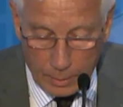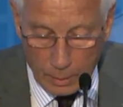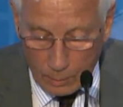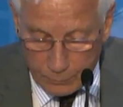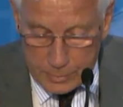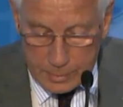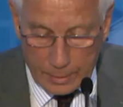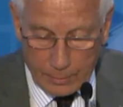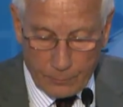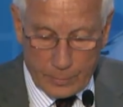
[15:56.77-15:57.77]

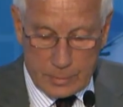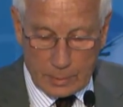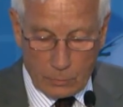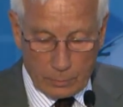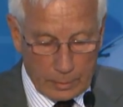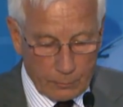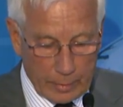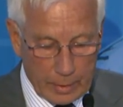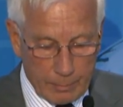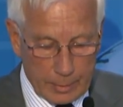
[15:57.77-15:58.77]
Obviously, the security
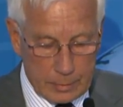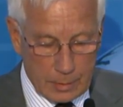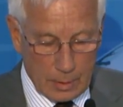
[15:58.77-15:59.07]
environment